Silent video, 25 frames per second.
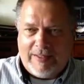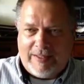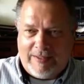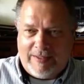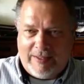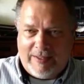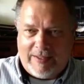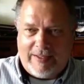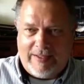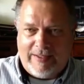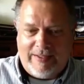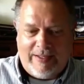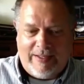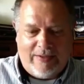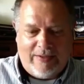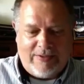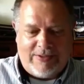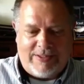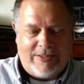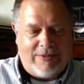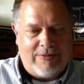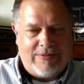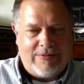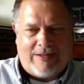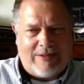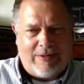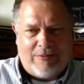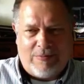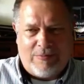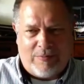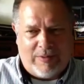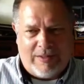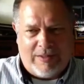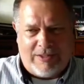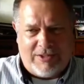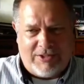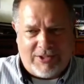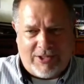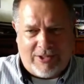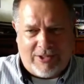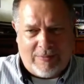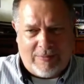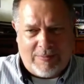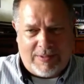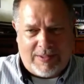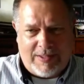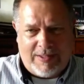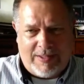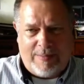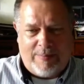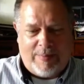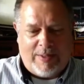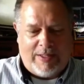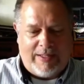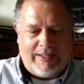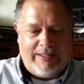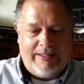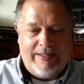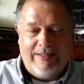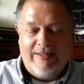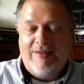Can I hear? She goes, I don't really share it with anybody.